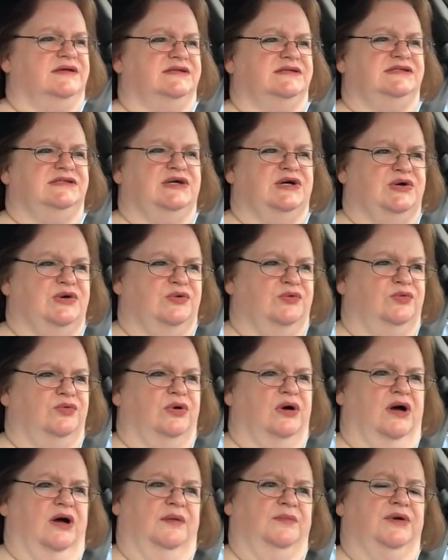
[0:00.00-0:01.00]

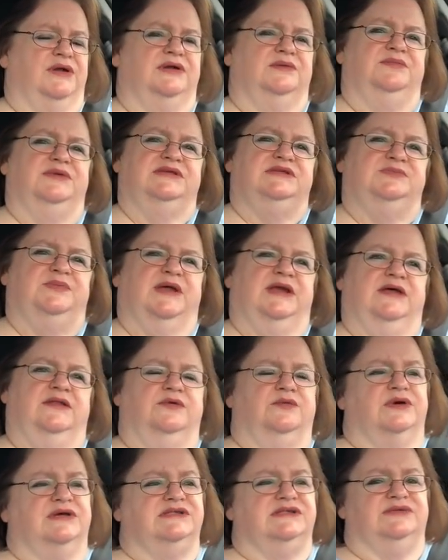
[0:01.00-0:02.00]
So I'm gonna be spending
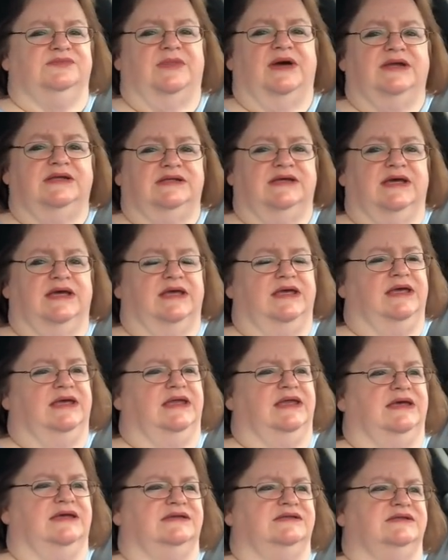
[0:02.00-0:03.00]
the rest of my day
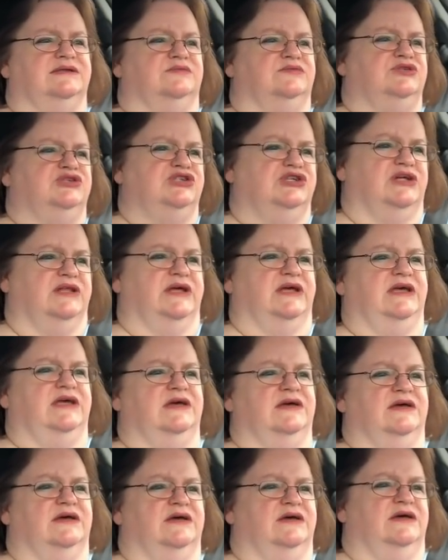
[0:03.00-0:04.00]
eating some
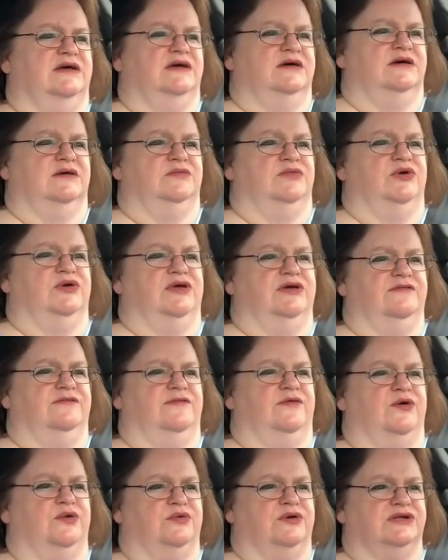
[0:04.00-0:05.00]
chili. Looking
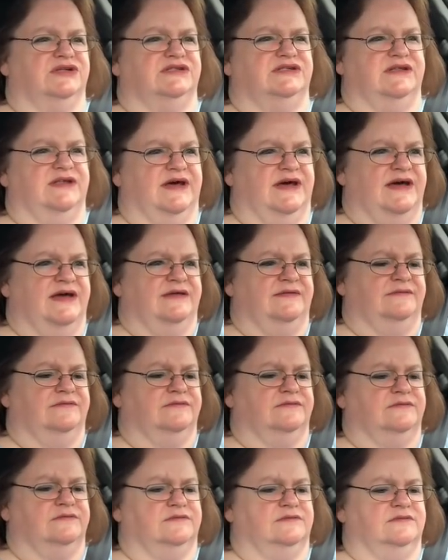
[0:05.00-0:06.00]
forward to that.
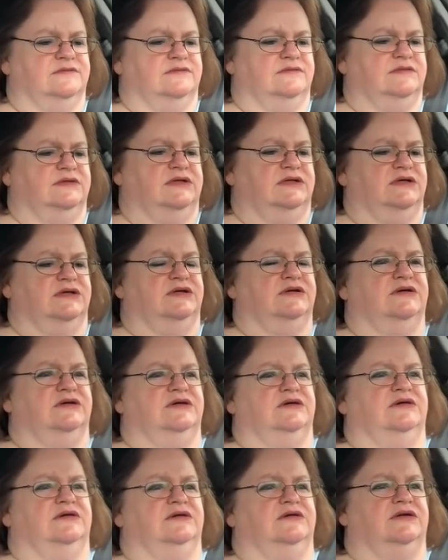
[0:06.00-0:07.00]

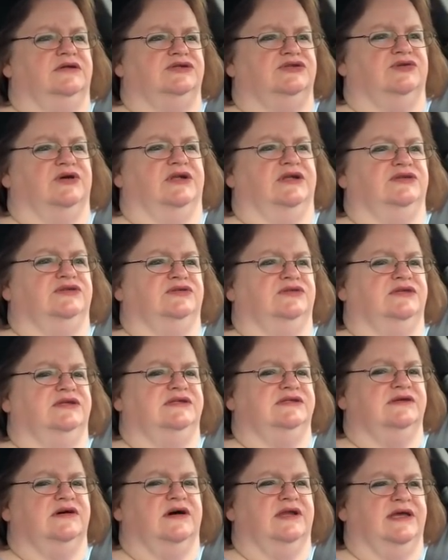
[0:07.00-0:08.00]
I'm gonna try to turn
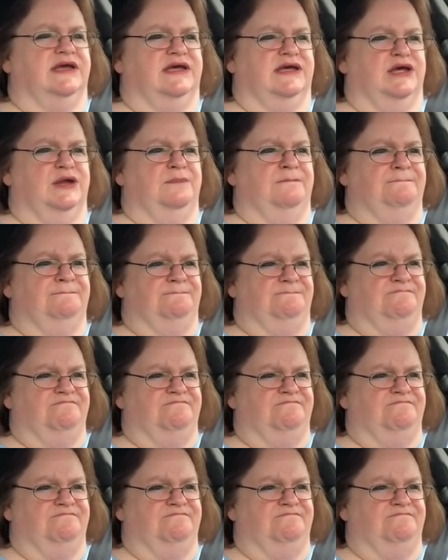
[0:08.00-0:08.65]
these on again.